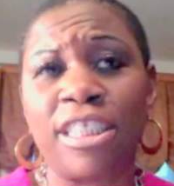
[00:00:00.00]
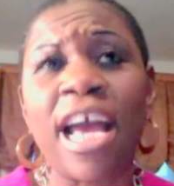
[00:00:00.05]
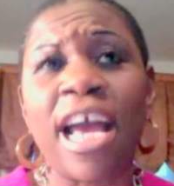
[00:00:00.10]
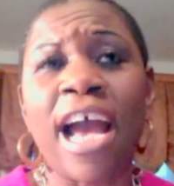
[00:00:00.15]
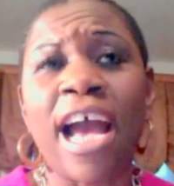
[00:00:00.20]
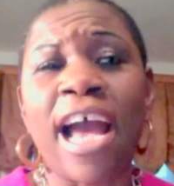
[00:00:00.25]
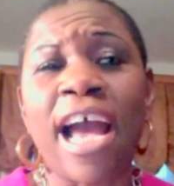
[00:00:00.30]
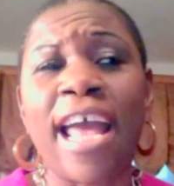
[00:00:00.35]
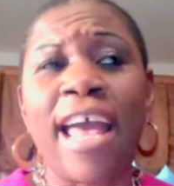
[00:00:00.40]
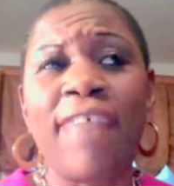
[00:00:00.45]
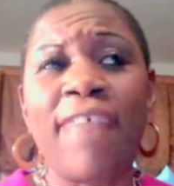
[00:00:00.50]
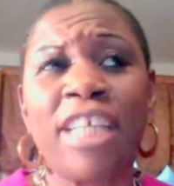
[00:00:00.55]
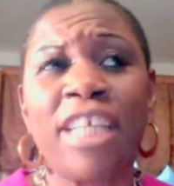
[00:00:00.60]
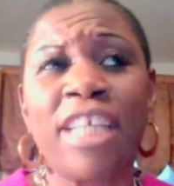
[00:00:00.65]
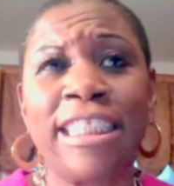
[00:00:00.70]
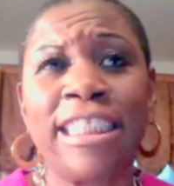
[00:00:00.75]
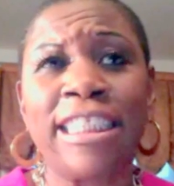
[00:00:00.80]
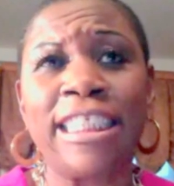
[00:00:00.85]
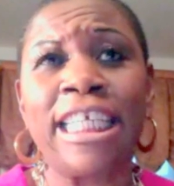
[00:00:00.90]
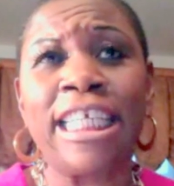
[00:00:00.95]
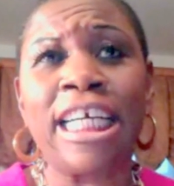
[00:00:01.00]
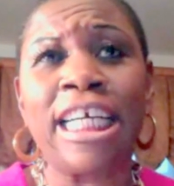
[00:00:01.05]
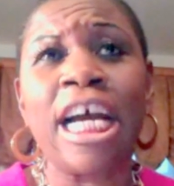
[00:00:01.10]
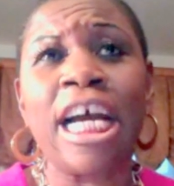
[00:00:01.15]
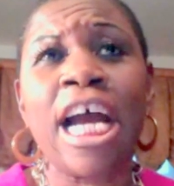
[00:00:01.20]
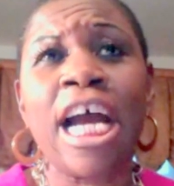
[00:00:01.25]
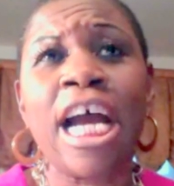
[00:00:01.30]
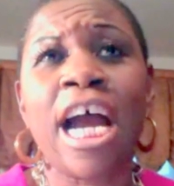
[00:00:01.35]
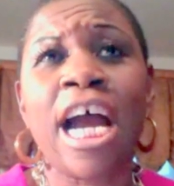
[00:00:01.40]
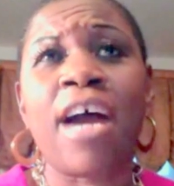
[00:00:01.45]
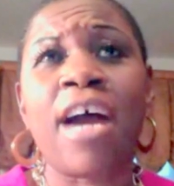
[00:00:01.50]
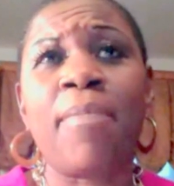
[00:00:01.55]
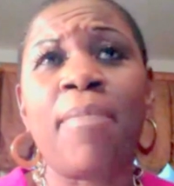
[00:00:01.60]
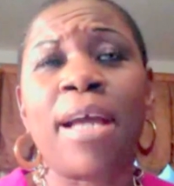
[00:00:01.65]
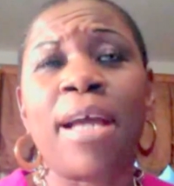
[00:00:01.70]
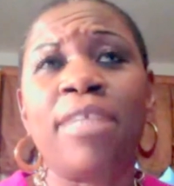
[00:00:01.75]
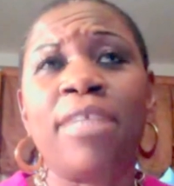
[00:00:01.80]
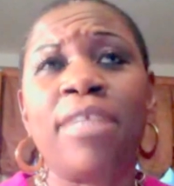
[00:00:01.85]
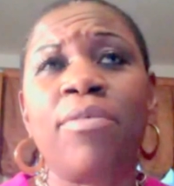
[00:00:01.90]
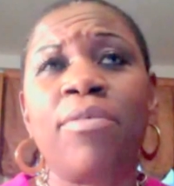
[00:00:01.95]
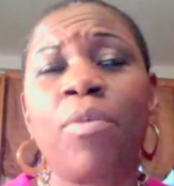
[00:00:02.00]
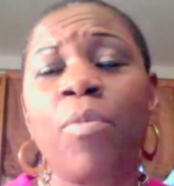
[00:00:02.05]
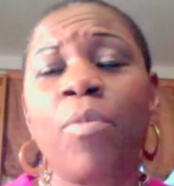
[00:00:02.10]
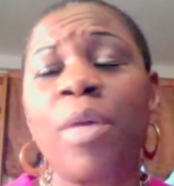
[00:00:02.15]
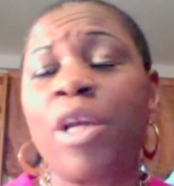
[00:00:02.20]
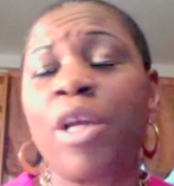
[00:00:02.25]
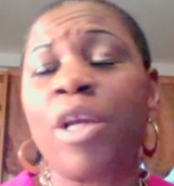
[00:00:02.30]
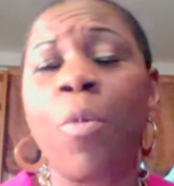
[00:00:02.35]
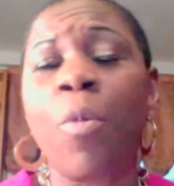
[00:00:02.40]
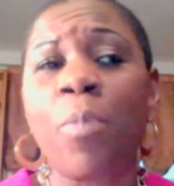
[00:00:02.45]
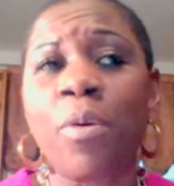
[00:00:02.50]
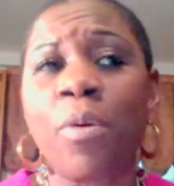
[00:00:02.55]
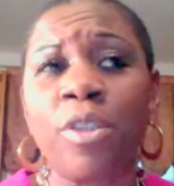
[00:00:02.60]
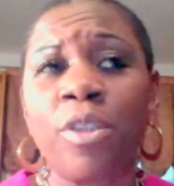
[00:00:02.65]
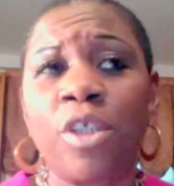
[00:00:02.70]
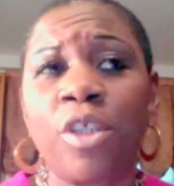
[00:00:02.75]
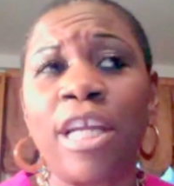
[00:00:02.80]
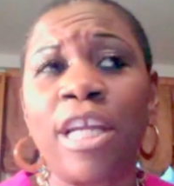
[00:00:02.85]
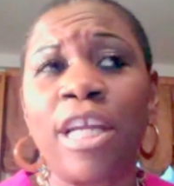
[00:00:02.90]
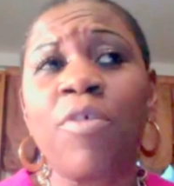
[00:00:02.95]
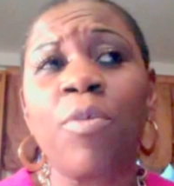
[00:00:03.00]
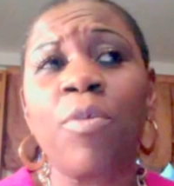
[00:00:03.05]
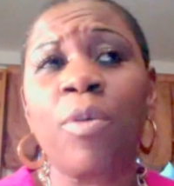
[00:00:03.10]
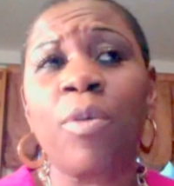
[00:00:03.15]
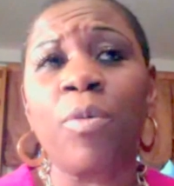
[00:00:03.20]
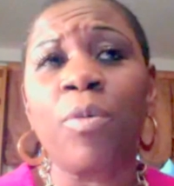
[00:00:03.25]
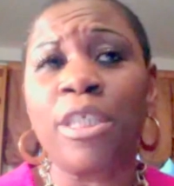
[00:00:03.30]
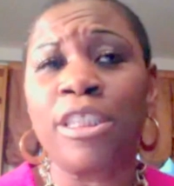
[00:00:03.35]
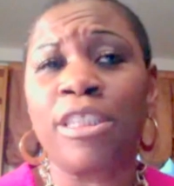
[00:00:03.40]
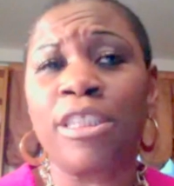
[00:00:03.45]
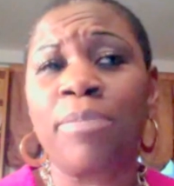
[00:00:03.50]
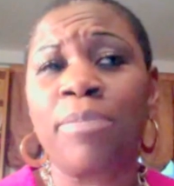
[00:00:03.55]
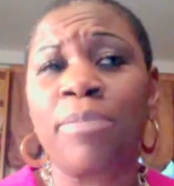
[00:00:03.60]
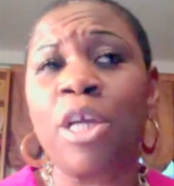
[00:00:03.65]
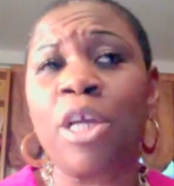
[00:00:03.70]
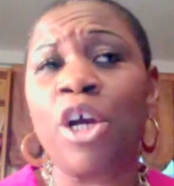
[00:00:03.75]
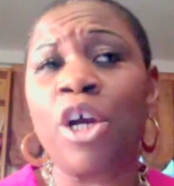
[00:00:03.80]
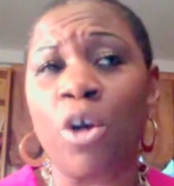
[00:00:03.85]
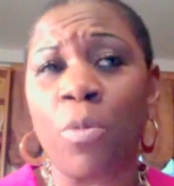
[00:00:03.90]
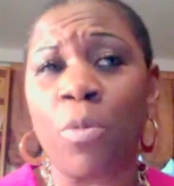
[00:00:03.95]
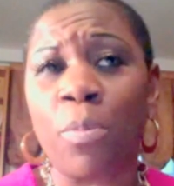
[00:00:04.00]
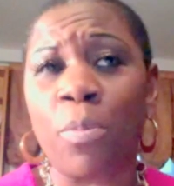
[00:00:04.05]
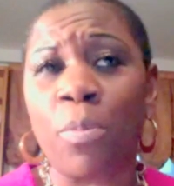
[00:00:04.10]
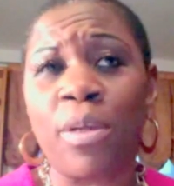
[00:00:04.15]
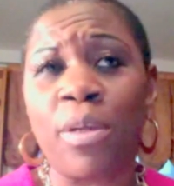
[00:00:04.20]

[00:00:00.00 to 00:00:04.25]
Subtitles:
I have an idea. When Oprah was on, everyone wanted to be on Oprah.